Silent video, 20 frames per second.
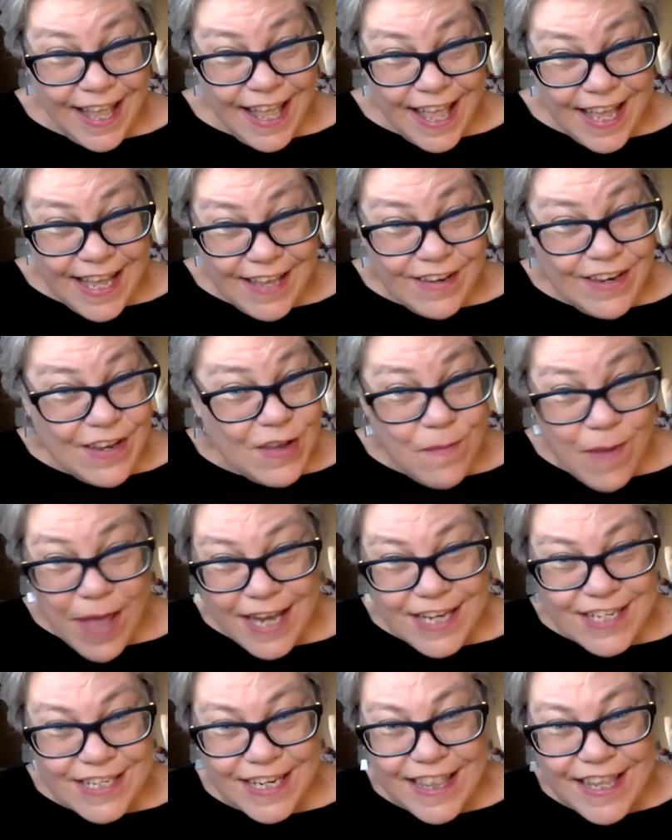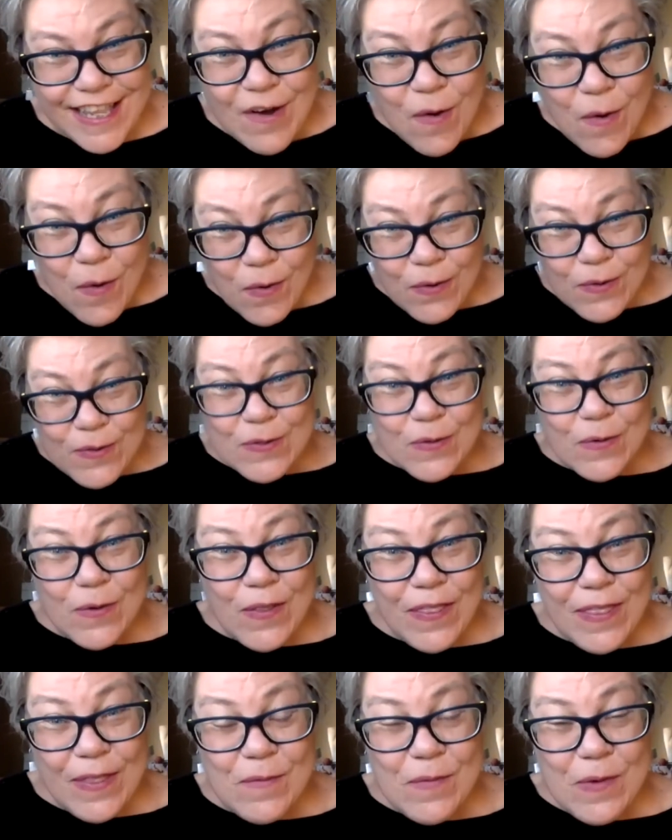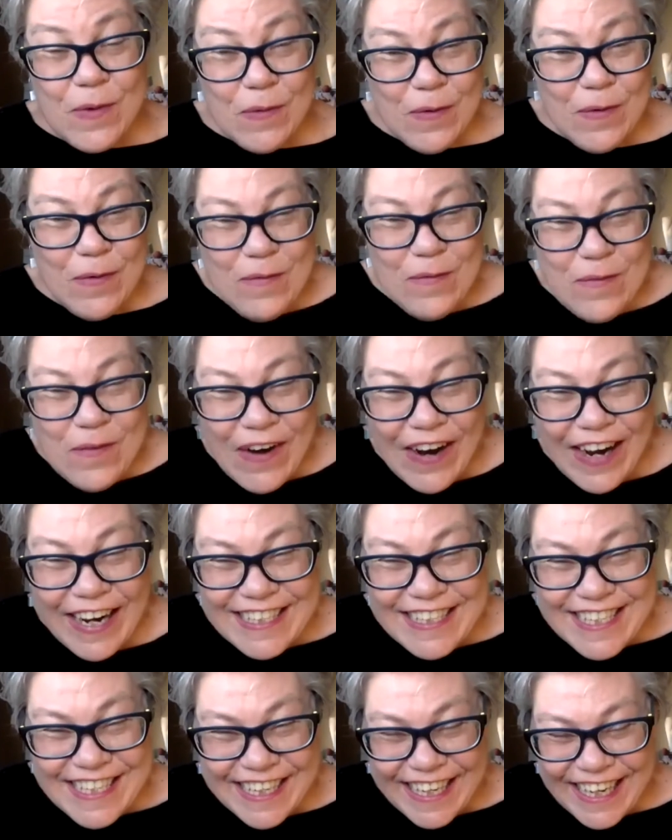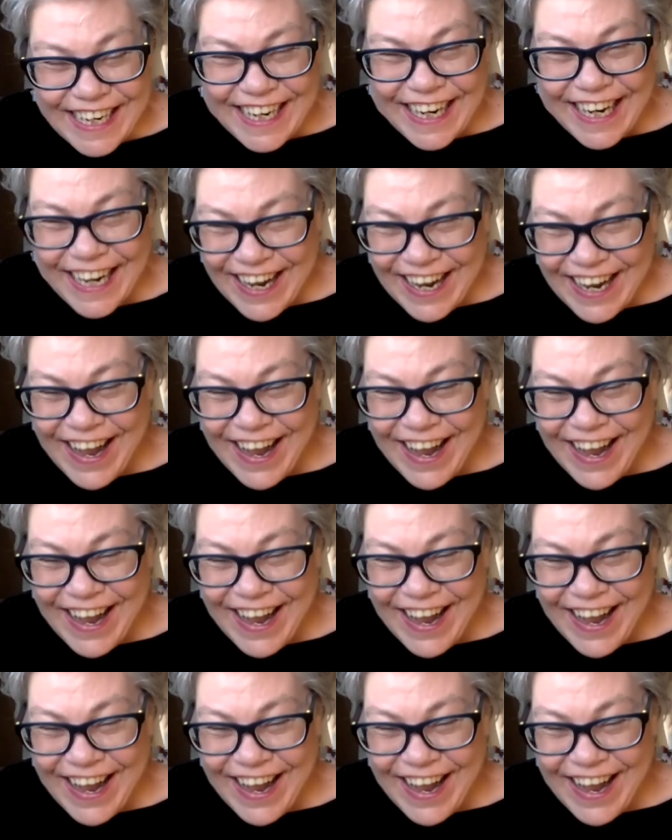can you imagine the corals that we were watching?